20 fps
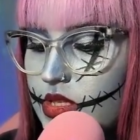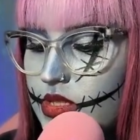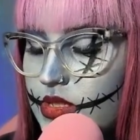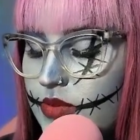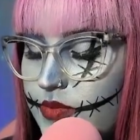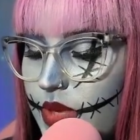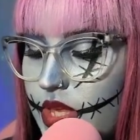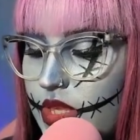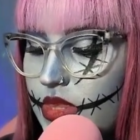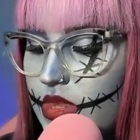To
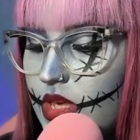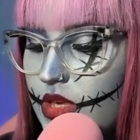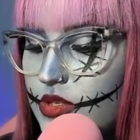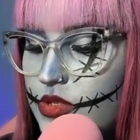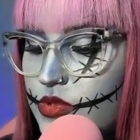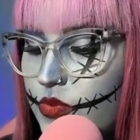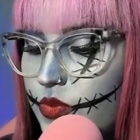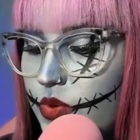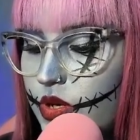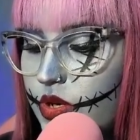make
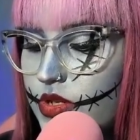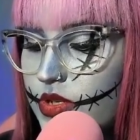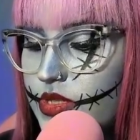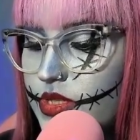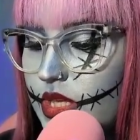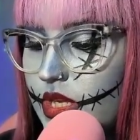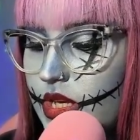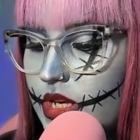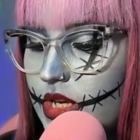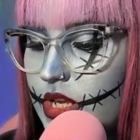things worse,
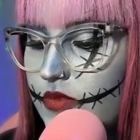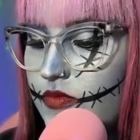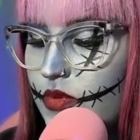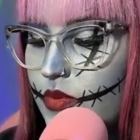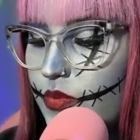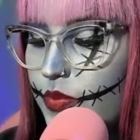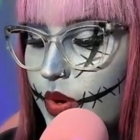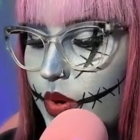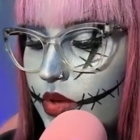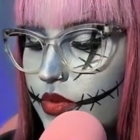they didn't
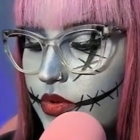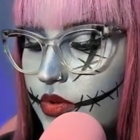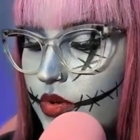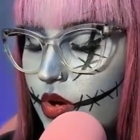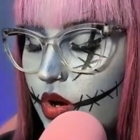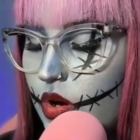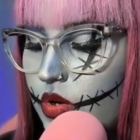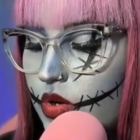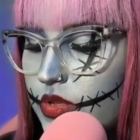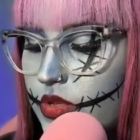even bother
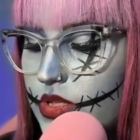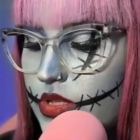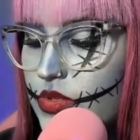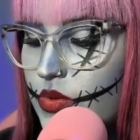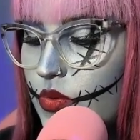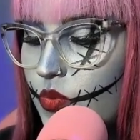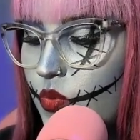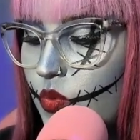calling to